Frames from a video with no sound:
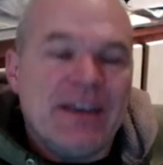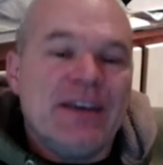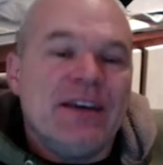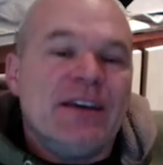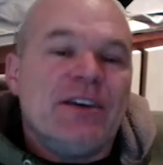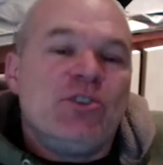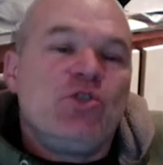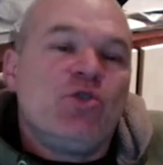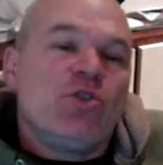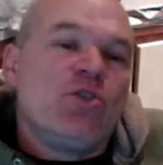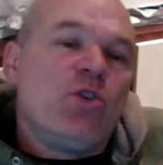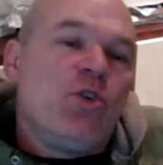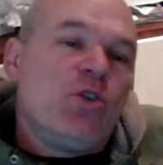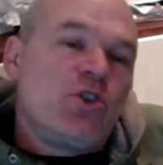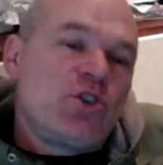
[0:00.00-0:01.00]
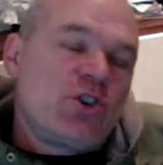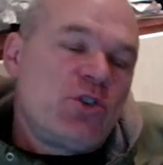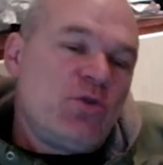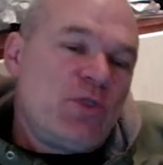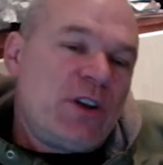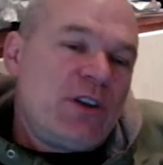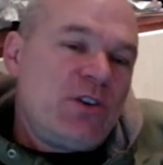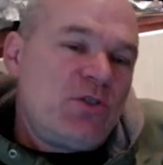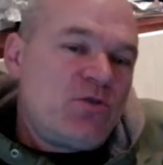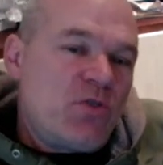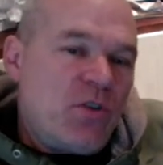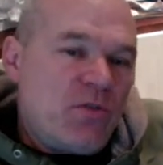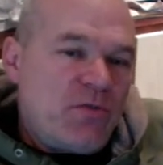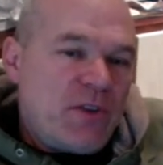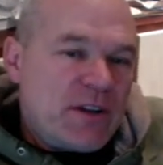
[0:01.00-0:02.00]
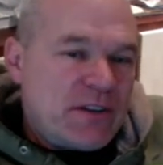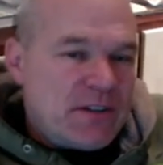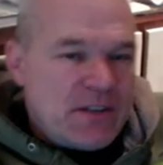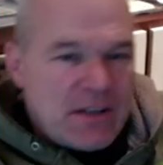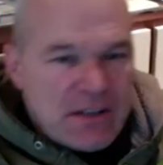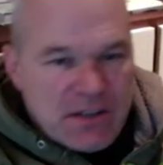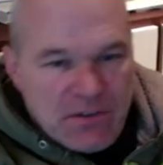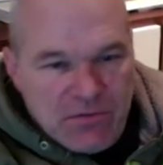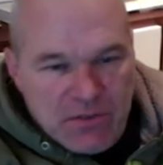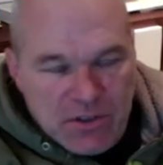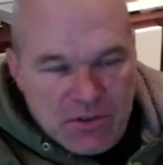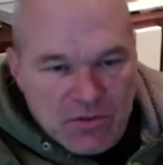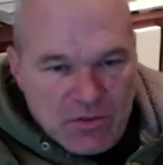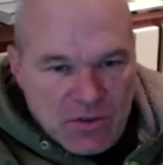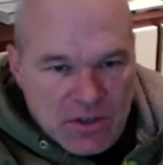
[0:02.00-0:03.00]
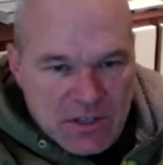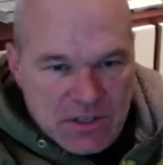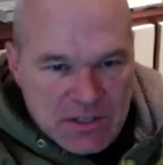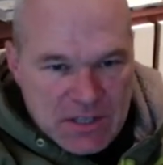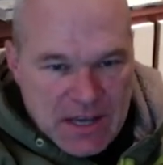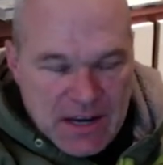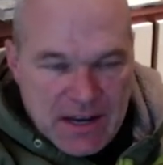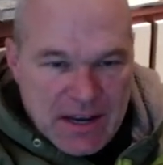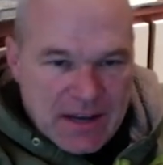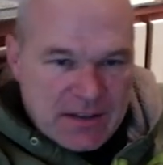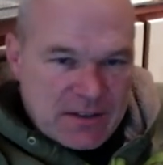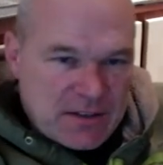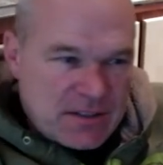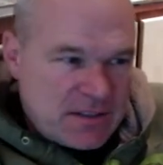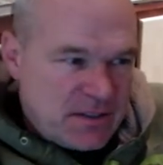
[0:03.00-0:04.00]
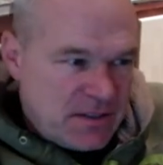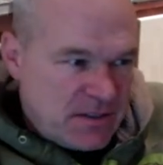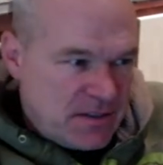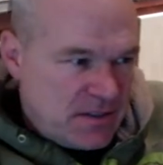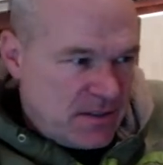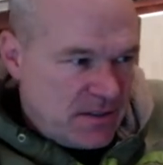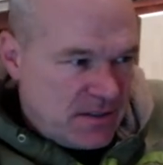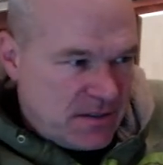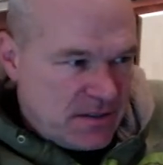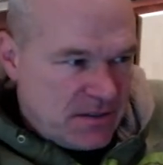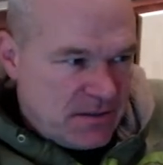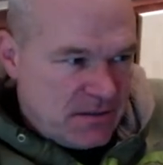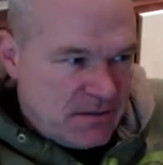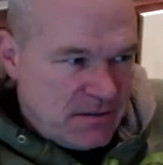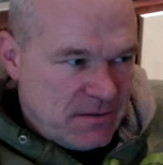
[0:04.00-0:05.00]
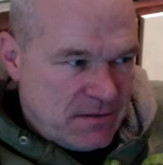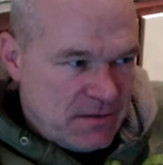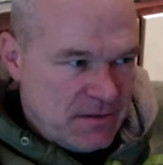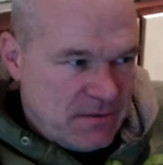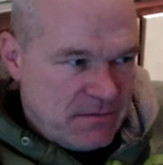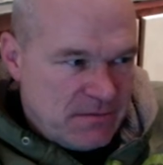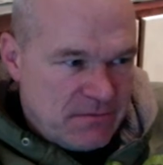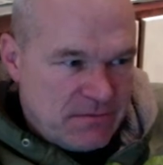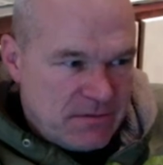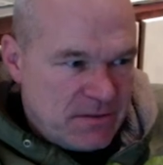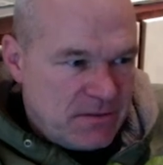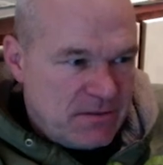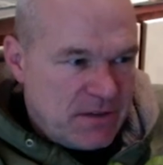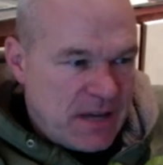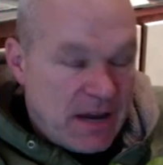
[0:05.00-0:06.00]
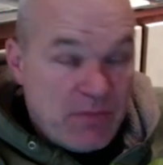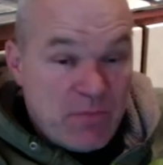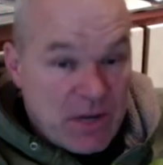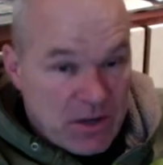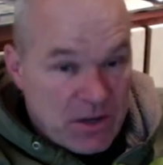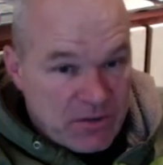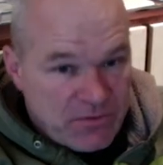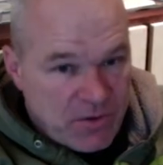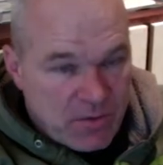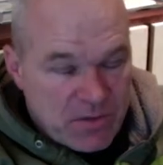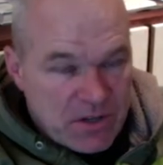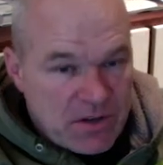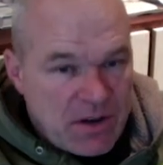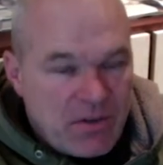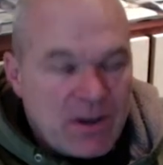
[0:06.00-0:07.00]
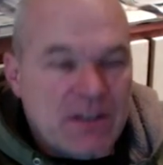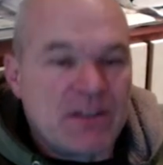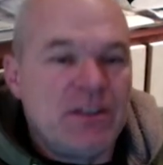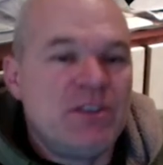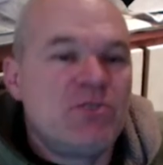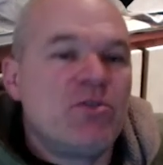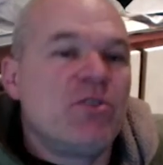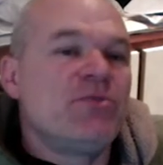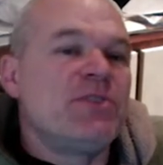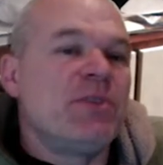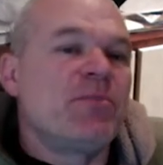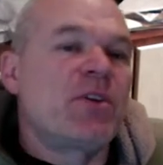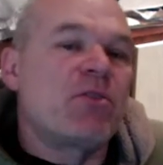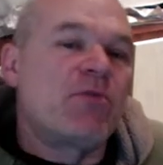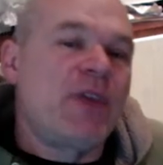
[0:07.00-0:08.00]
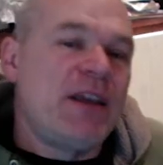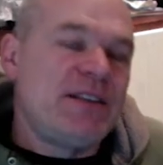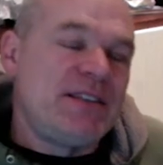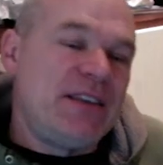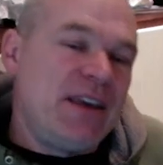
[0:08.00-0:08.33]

during the whole shoot, and he drove like the Danny DeVito and all the side actors, and Miller's former the director, he drove them crazy.